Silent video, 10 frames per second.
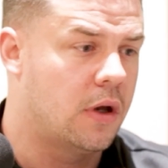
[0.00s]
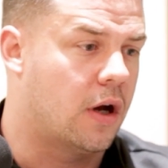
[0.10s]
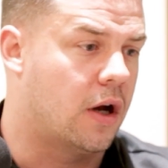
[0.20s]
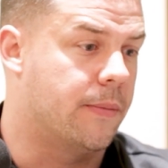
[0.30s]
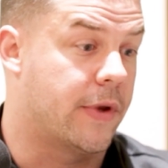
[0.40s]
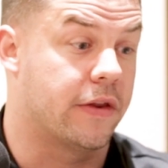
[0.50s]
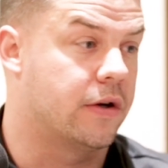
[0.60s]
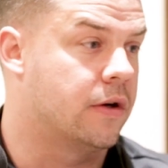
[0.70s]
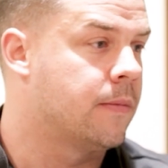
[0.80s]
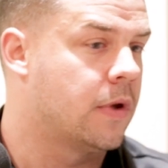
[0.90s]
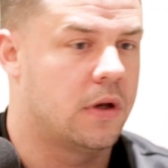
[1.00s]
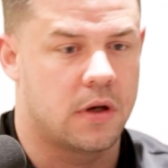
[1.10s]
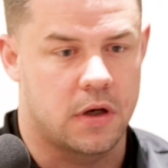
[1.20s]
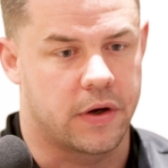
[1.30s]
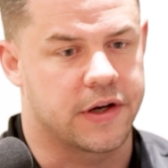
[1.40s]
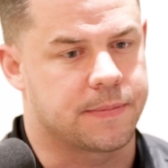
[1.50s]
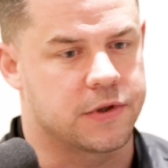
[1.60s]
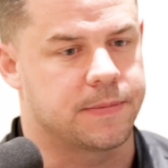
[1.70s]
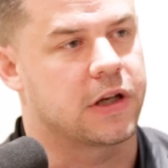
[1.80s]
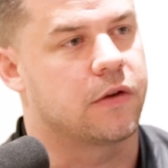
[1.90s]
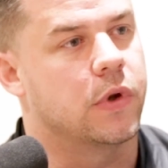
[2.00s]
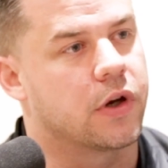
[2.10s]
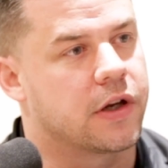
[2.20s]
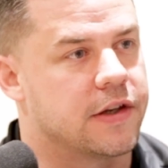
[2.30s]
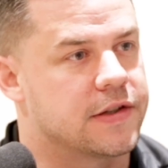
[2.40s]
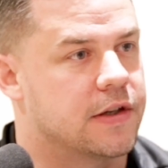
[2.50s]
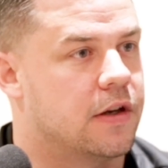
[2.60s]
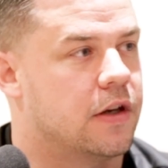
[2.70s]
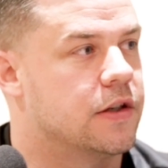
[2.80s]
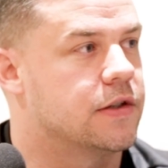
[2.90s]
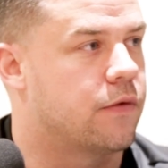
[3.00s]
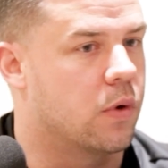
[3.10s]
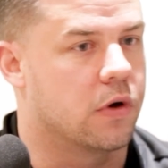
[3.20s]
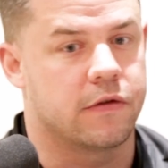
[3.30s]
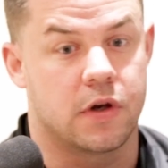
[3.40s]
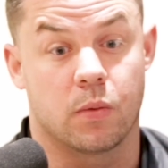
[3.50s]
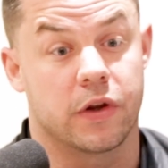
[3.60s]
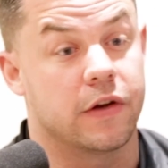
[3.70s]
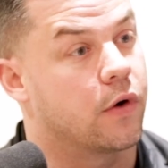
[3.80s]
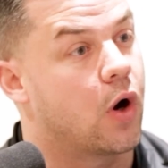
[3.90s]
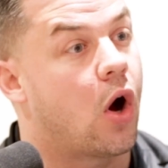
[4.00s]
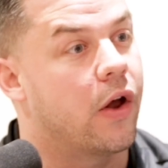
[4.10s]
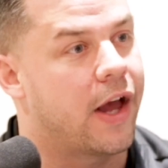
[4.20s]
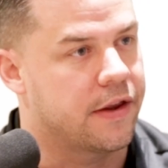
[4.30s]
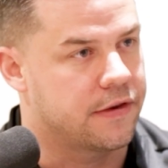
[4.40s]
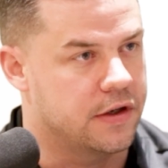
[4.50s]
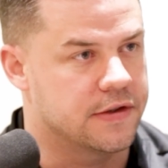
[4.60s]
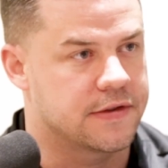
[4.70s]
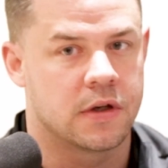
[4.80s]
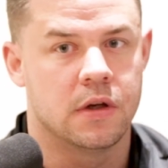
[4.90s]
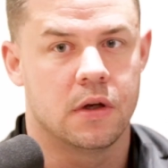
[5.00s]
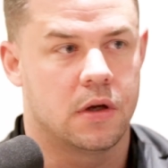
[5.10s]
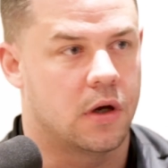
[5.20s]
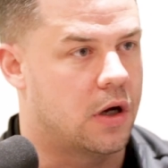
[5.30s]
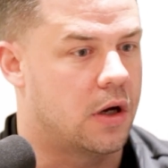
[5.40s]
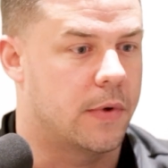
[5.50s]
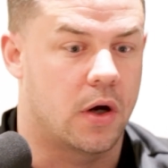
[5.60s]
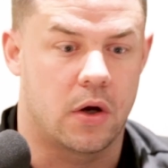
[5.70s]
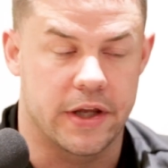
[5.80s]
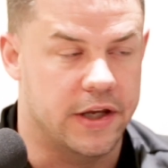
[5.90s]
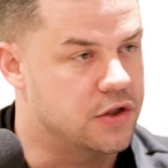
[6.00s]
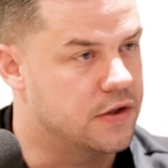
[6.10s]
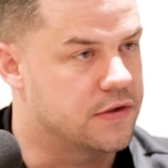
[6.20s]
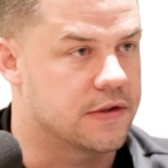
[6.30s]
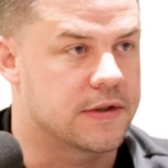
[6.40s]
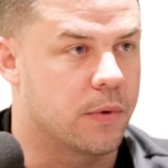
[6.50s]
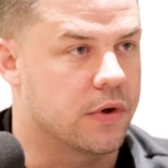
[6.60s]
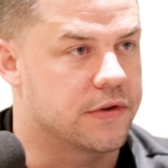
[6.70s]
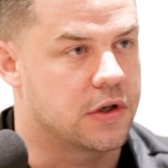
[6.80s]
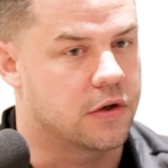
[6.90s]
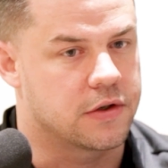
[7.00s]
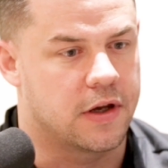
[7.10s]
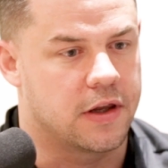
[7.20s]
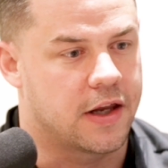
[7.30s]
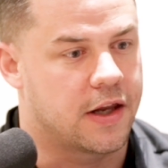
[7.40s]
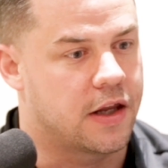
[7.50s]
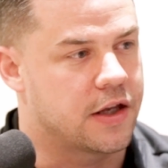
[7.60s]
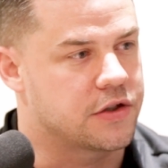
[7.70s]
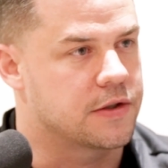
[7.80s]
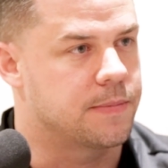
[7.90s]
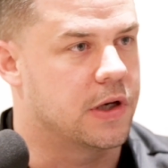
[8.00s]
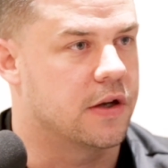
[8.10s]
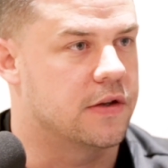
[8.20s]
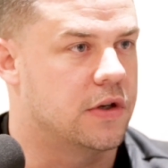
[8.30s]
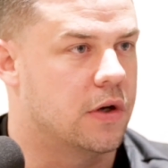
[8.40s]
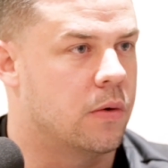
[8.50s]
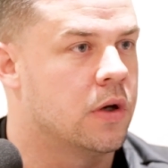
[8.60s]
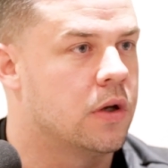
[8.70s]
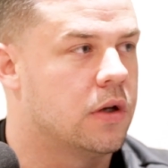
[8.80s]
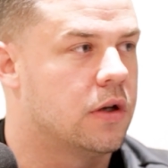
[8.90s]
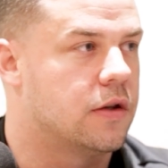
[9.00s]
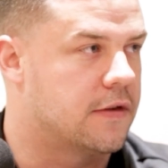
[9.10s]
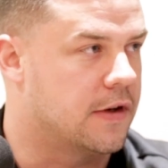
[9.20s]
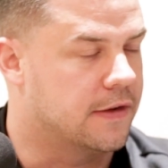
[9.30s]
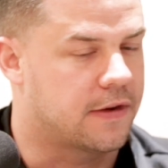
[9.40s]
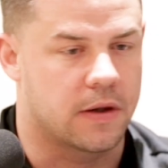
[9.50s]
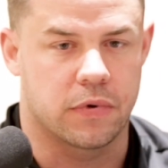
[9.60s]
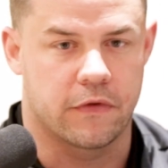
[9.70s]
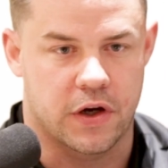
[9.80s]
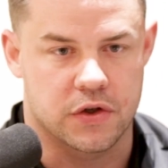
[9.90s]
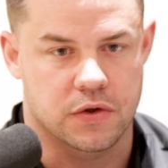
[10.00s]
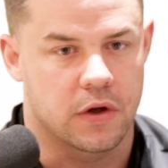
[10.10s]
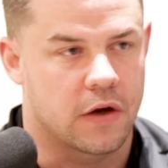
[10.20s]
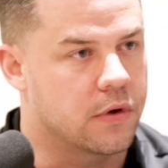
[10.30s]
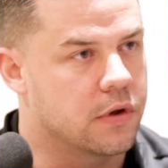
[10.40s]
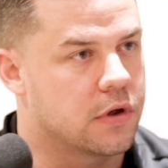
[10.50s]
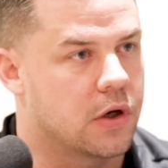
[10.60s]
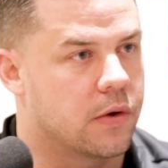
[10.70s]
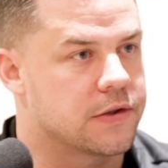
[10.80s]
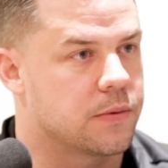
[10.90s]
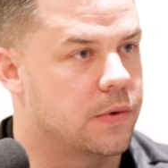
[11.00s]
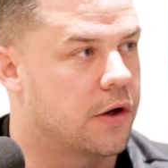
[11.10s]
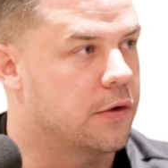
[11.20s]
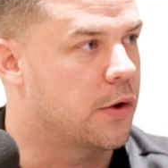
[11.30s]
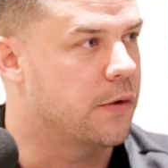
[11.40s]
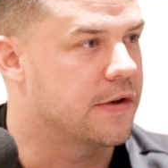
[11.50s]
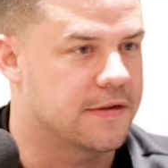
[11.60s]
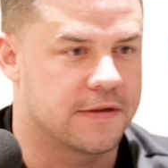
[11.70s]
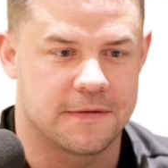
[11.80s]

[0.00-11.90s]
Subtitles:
The other, perspective we look at this is for, really for all athletes, all ages and sports, and that's just because, to get to the professional level, as we all know that